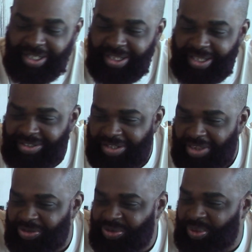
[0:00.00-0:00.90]
that's
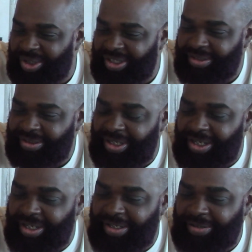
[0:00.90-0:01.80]
another story.
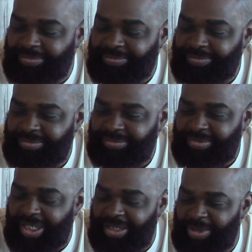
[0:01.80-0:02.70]

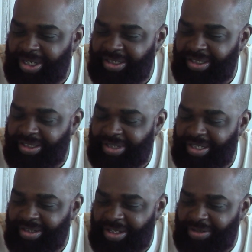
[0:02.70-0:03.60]
I had
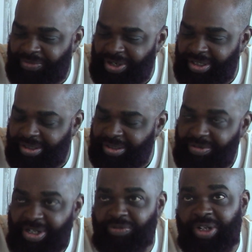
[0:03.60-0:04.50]
a lot of fun.
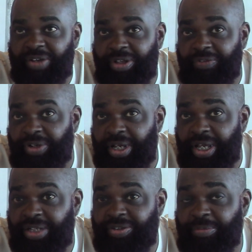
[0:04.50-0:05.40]
Well, I didn't really have a lot of fun.
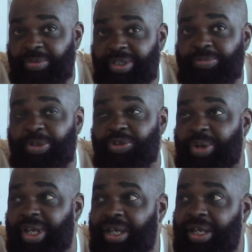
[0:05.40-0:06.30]
I had some. Let's put it this
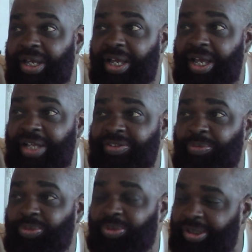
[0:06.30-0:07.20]
way, I had
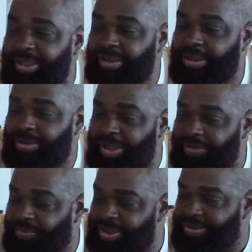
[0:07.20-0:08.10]
some really
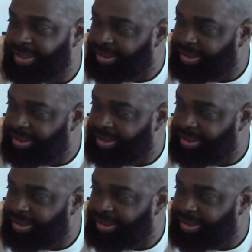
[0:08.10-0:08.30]
great friends in high